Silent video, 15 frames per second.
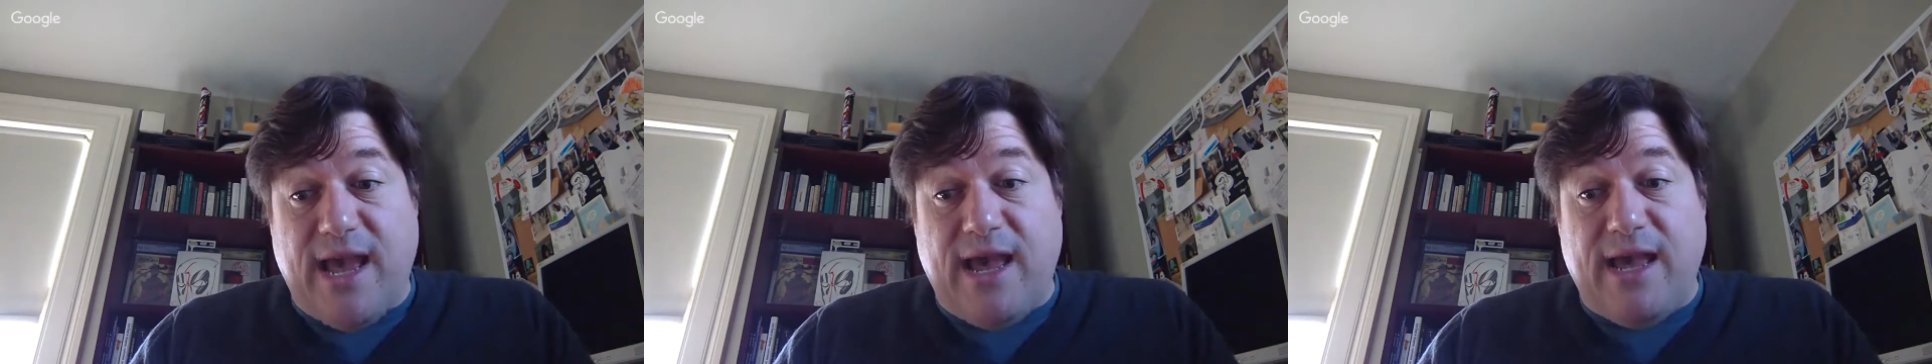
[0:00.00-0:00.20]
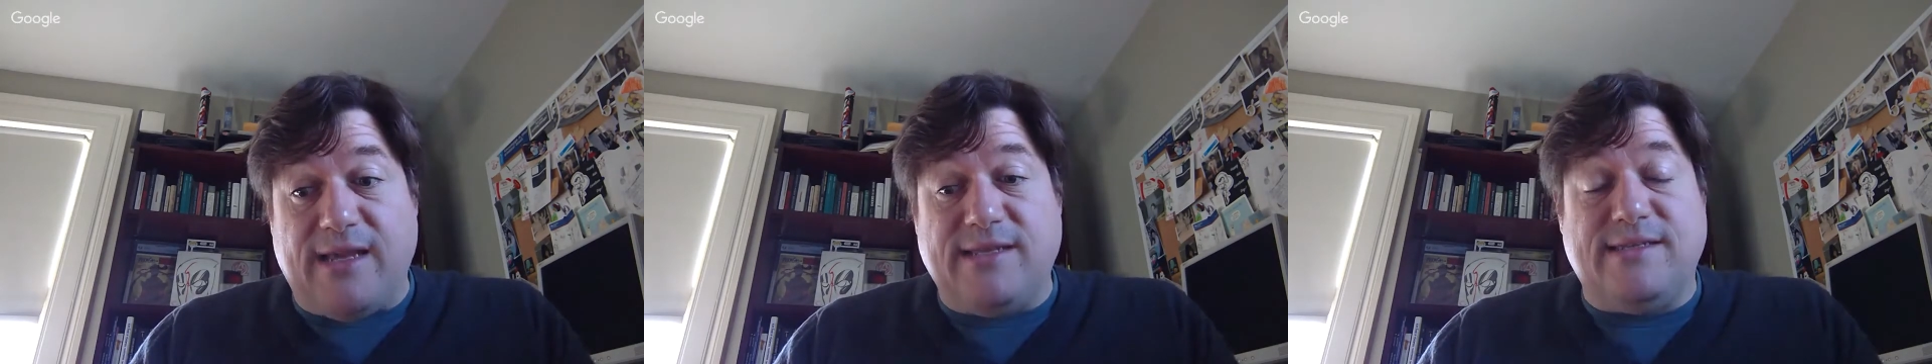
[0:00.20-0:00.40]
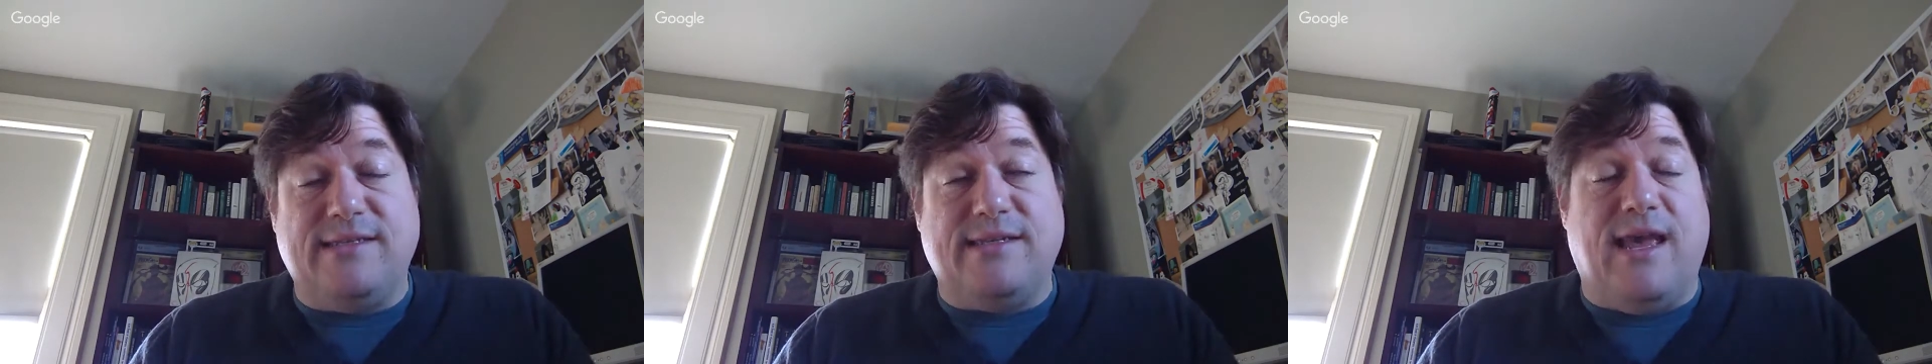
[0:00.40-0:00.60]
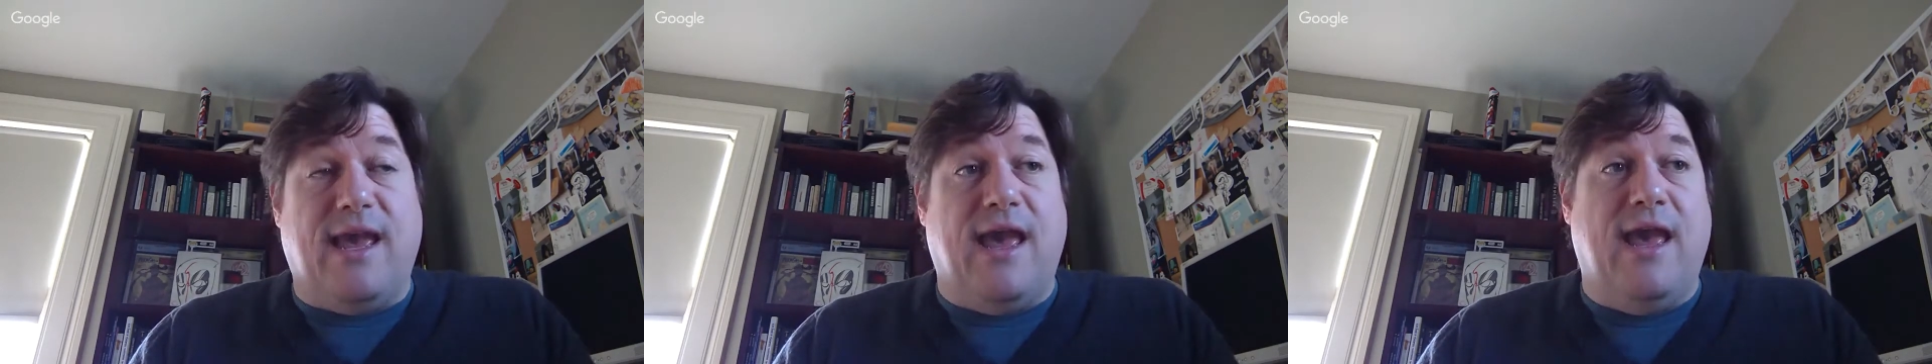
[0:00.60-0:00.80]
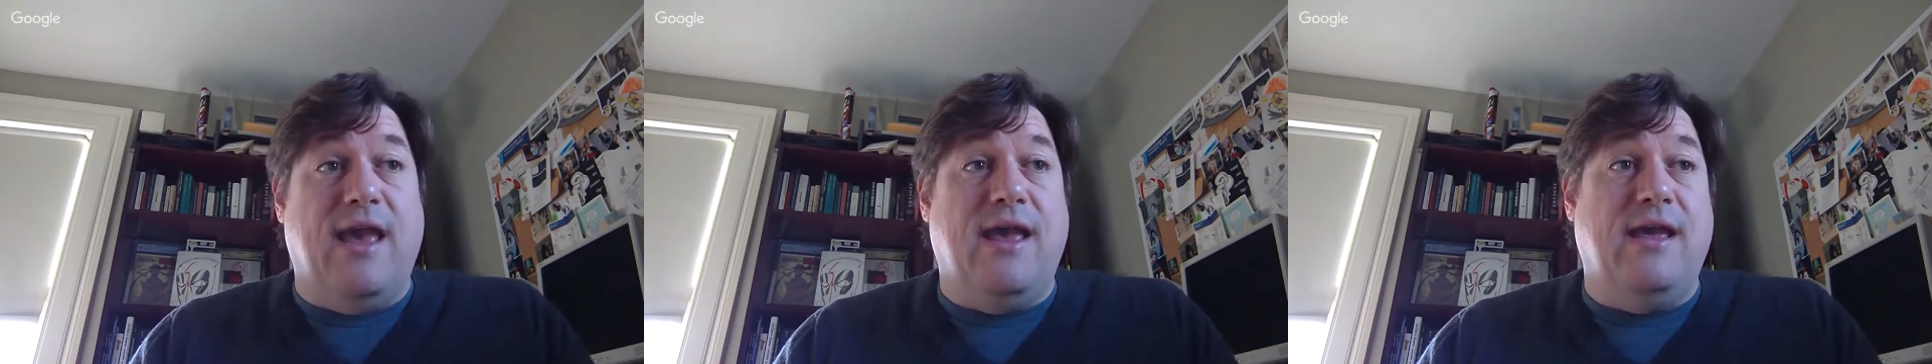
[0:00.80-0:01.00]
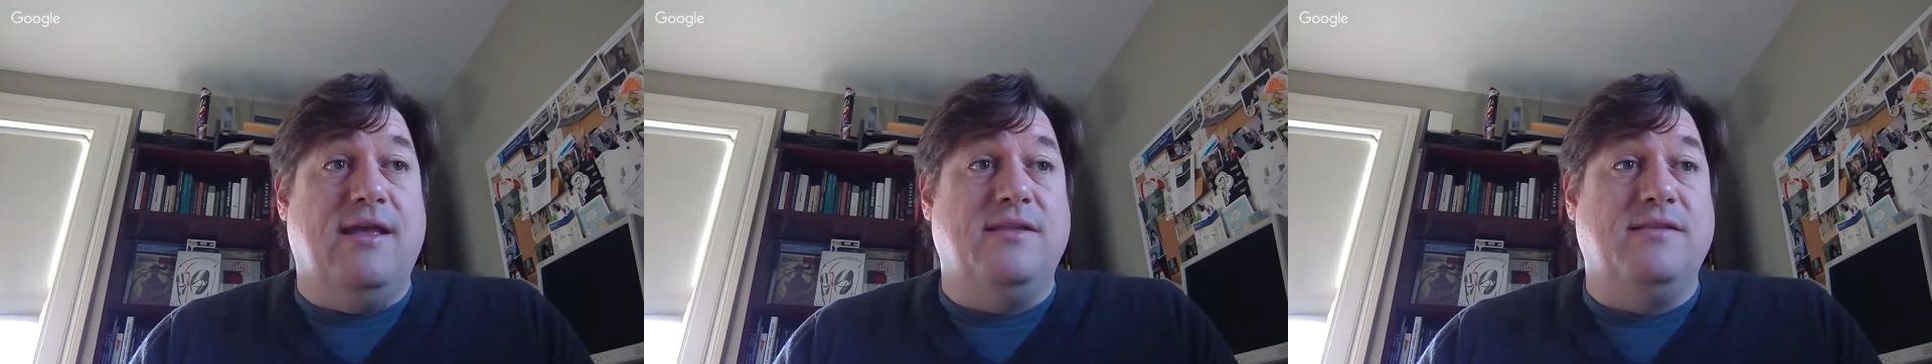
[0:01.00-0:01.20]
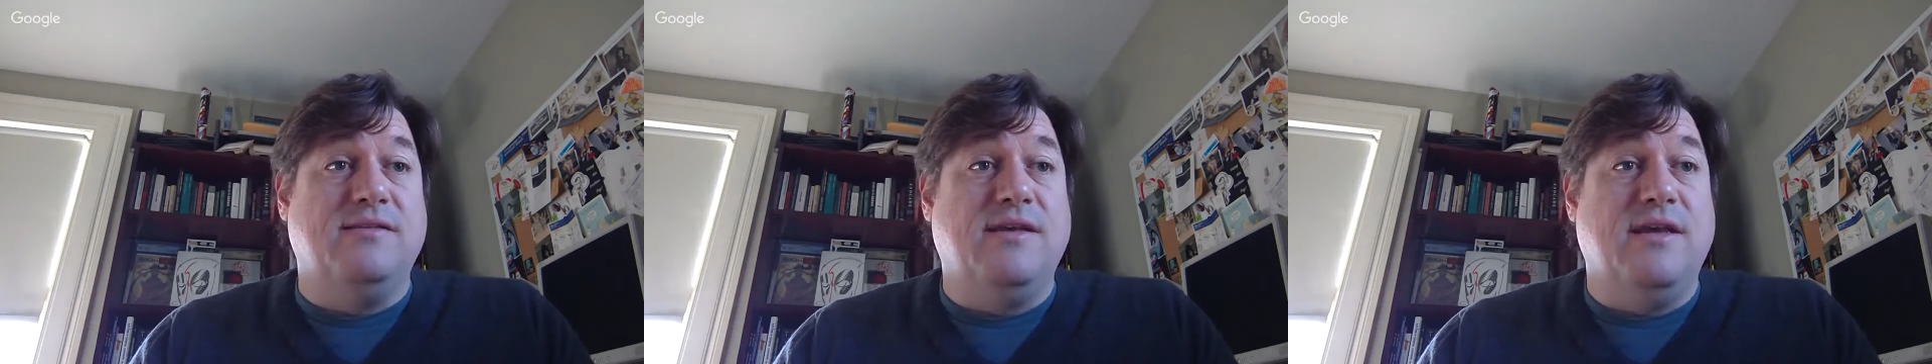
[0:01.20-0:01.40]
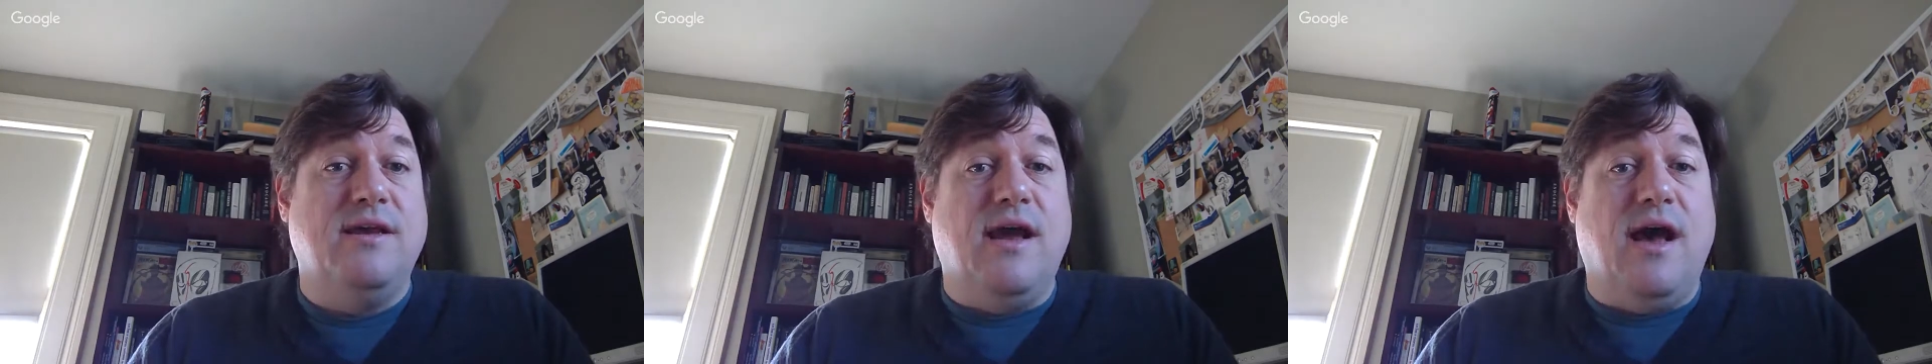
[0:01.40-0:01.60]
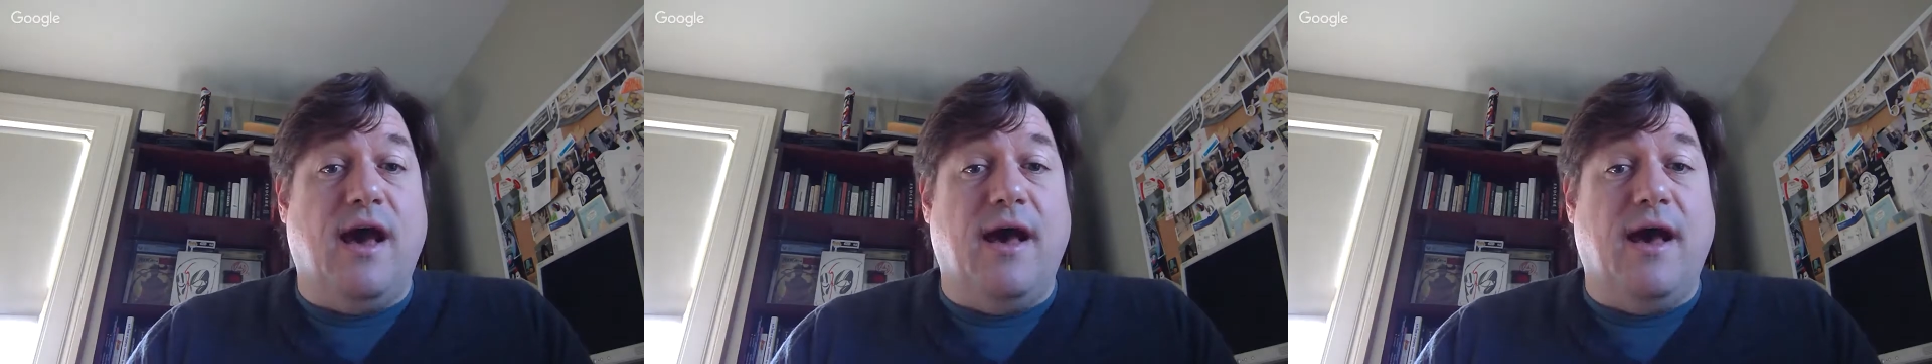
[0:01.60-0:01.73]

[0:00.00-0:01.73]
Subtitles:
attacks and